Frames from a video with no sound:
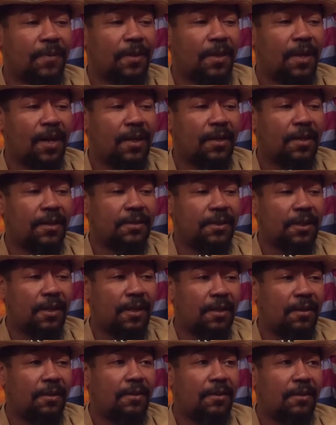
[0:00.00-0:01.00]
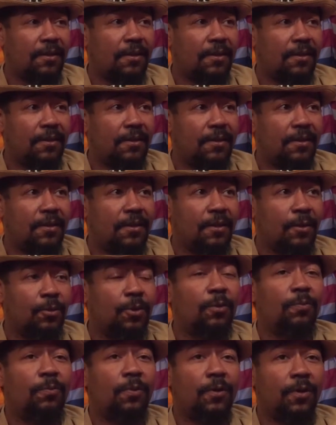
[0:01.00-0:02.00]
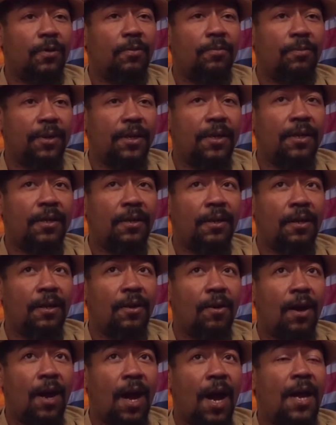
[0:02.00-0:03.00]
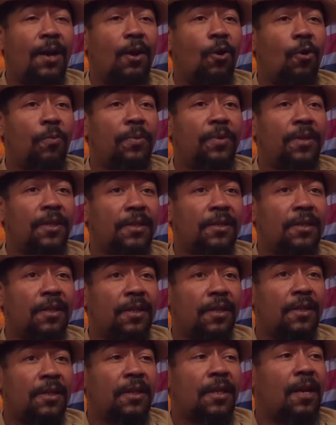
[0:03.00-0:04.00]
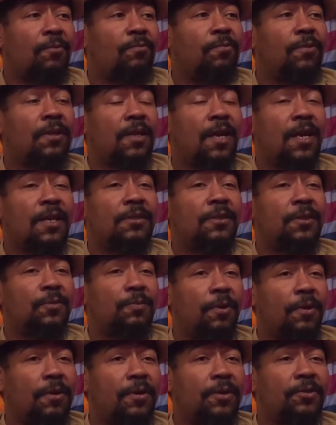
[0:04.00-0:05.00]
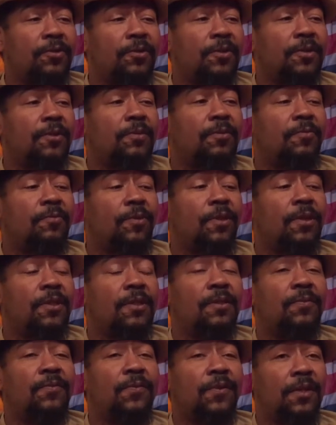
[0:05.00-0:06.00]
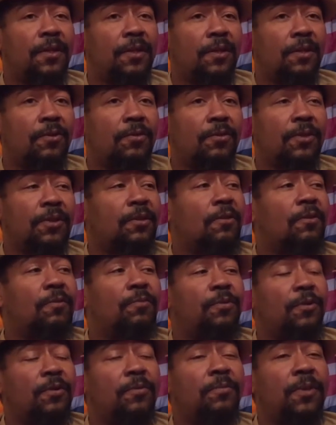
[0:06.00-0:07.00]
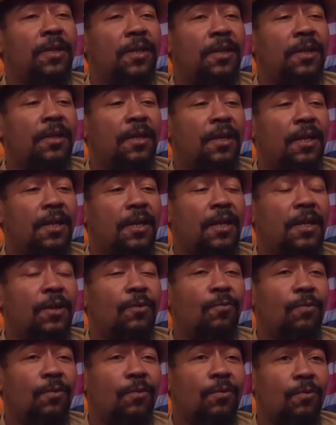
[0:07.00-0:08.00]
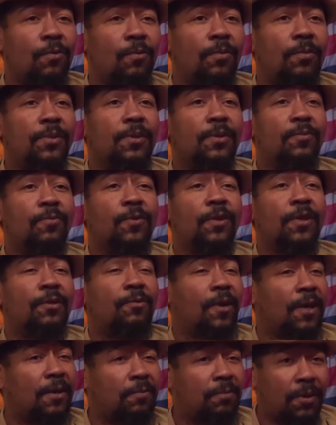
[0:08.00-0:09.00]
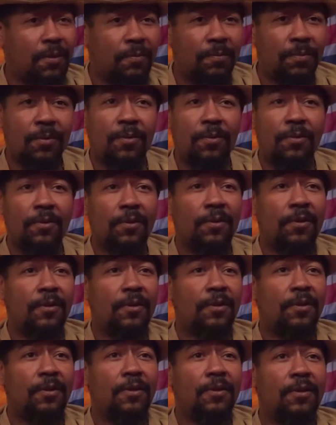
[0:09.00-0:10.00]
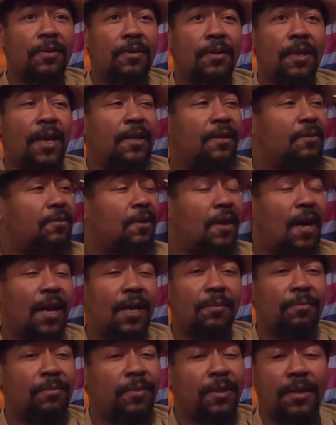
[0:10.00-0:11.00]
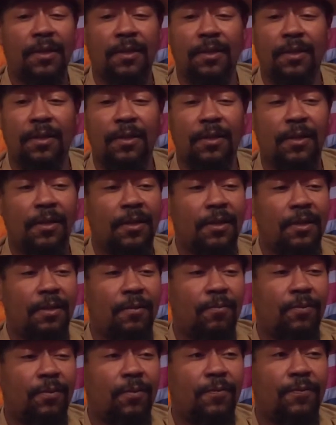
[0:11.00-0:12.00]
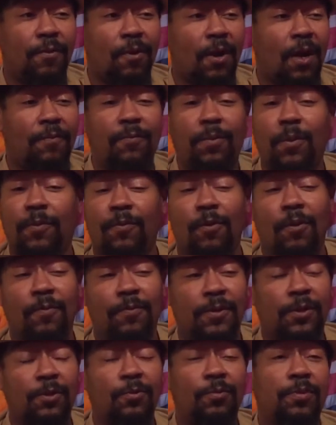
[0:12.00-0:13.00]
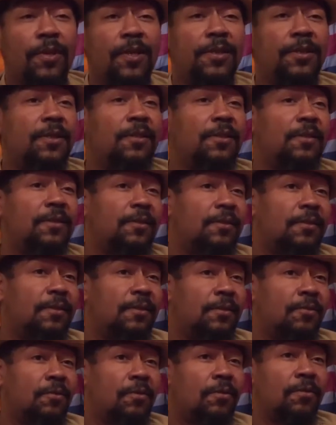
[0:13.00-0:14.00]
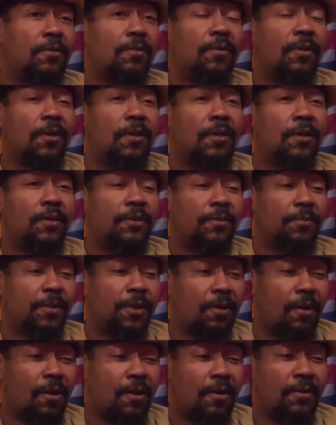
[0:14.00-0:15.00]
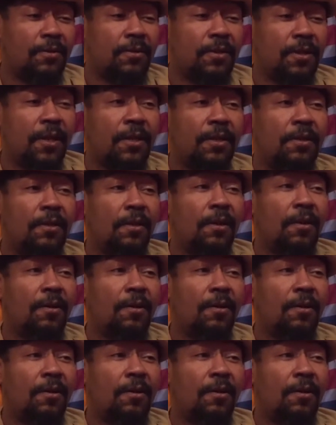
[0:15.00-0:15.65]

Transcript: how can I say, it was a real big eye-opening thing that I realized this poetry is really the vehicle. It's going to put me in rooms with great people. Like, you know, I performed for 2 presidents, you know, Jimmy Carter and